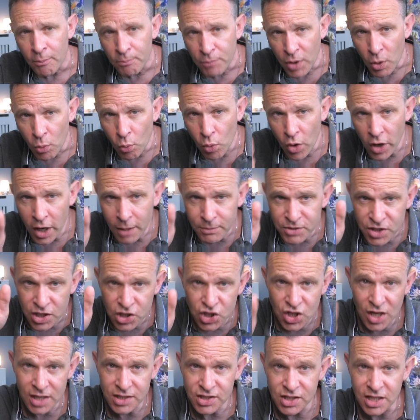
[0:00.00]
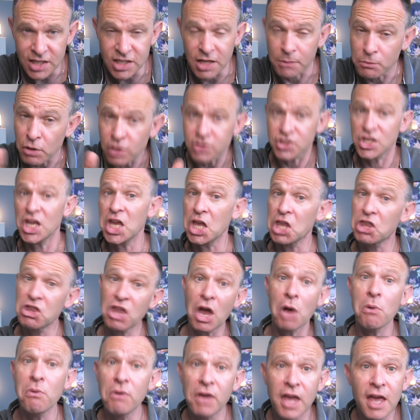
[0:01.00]
But what I'm suggesting is, I'm not saying
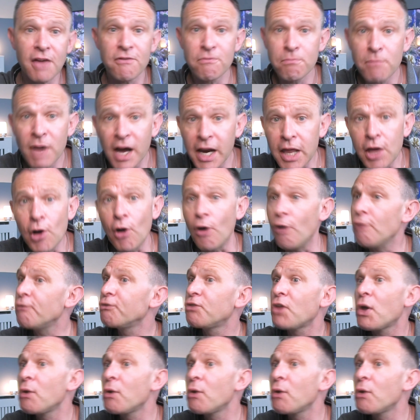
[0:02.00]
don't give money off,